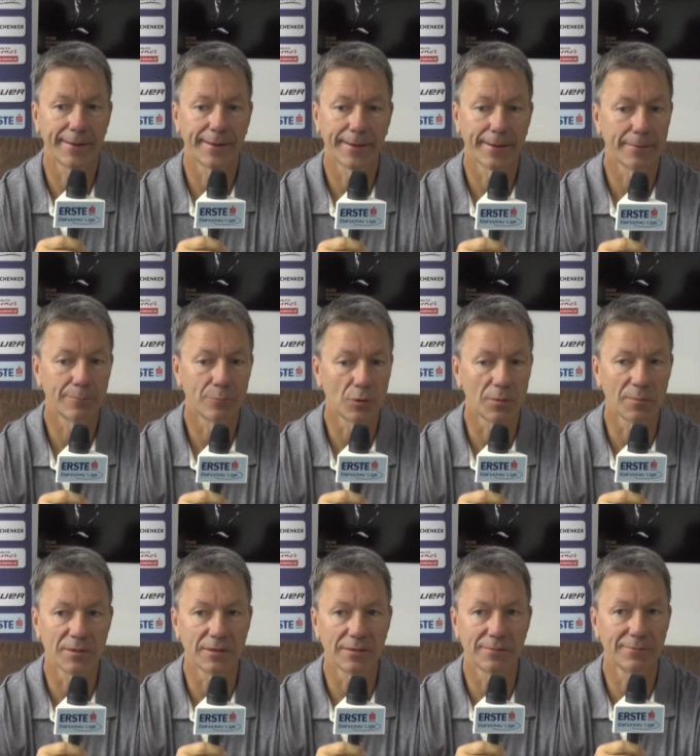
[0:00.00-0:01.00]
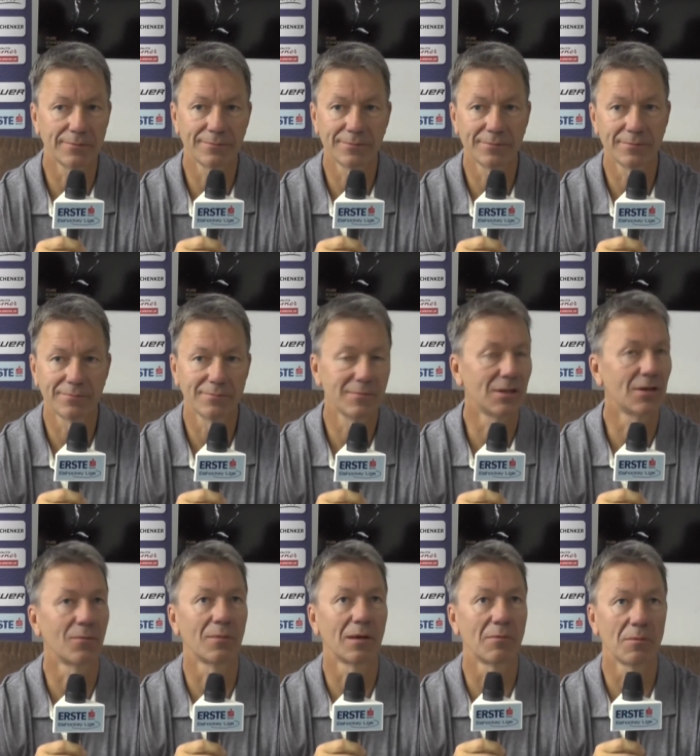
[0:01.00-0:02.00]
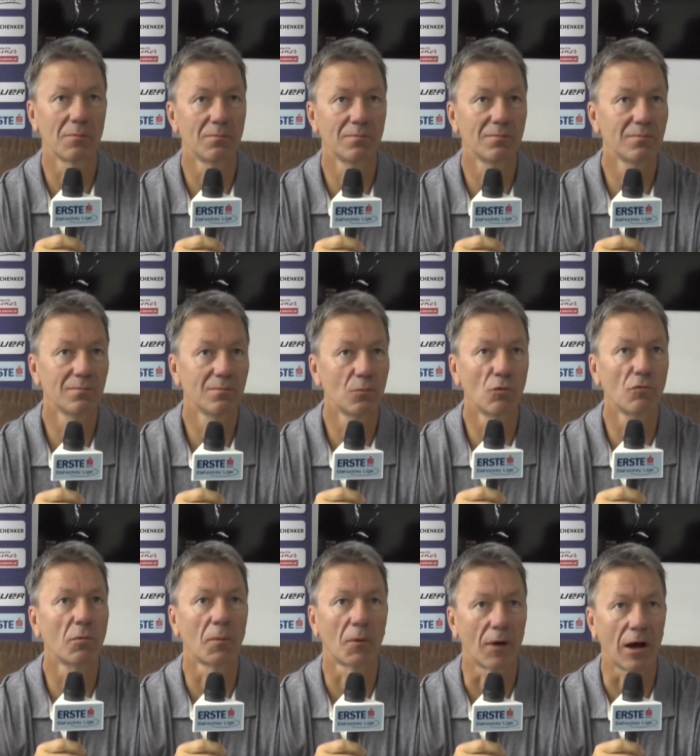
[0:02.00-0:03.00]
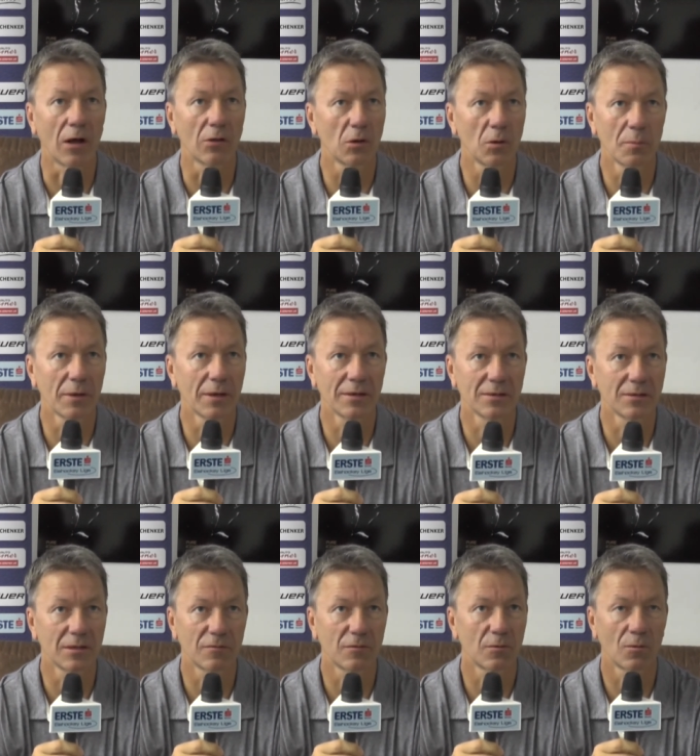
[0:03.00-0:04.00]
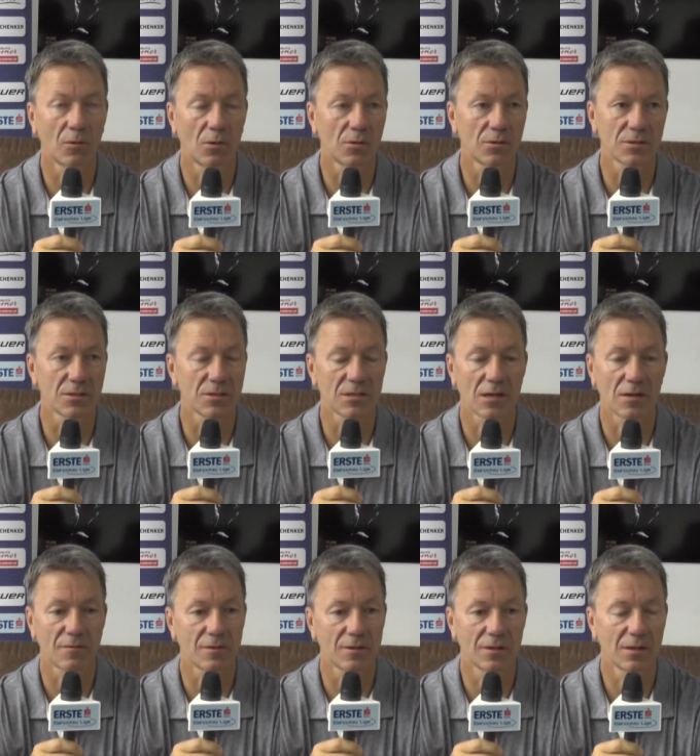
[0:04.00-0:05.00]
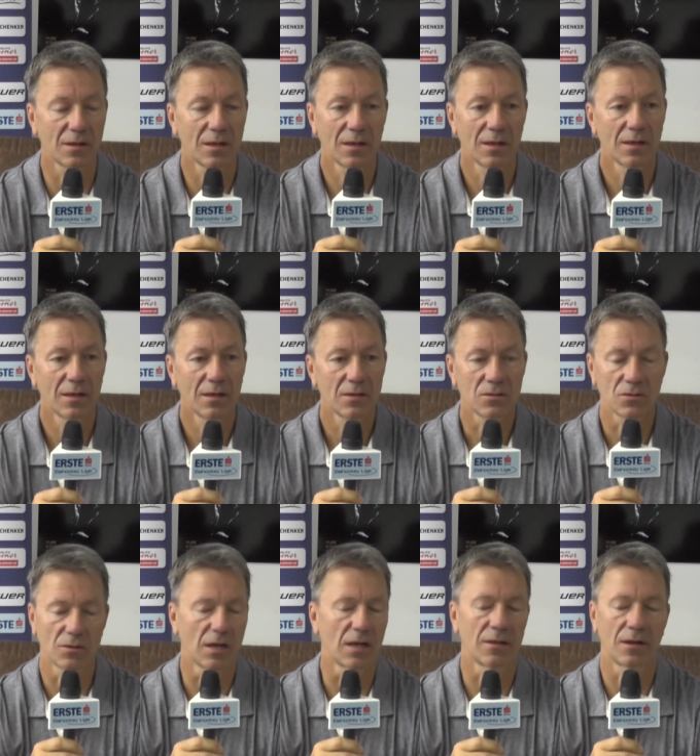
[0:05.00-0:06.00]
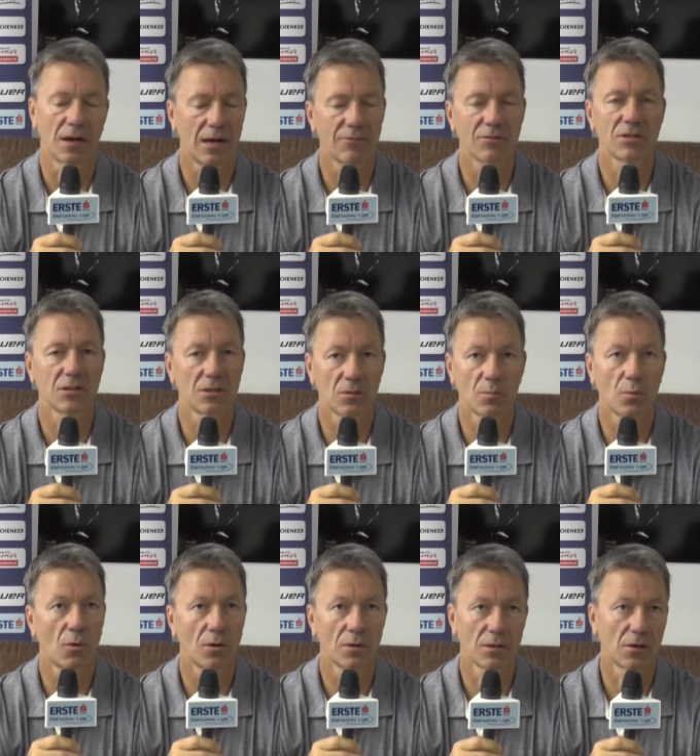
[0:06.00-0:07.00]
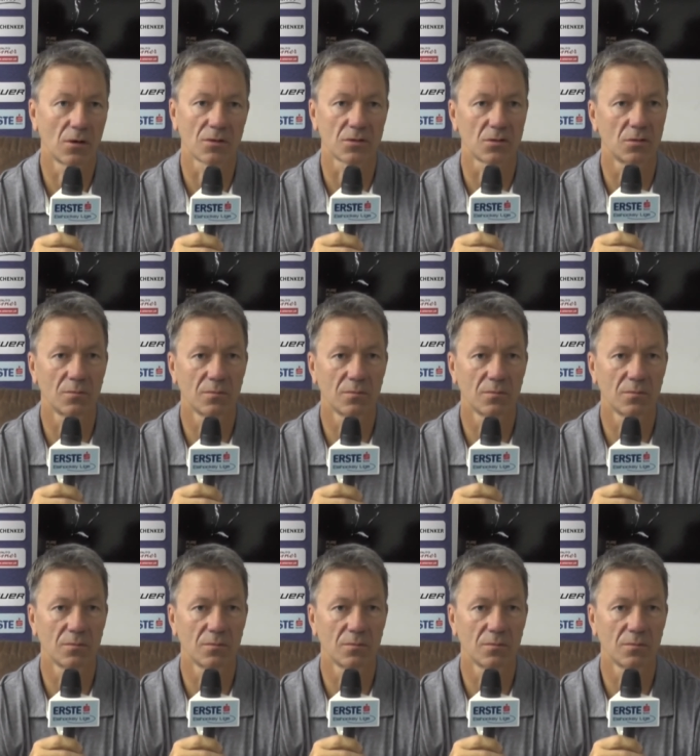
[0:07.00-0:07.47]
uh, put them in, you know, maybe move them around a little bit in different roles and stuff. And so, yeah, obviously they're important. They're also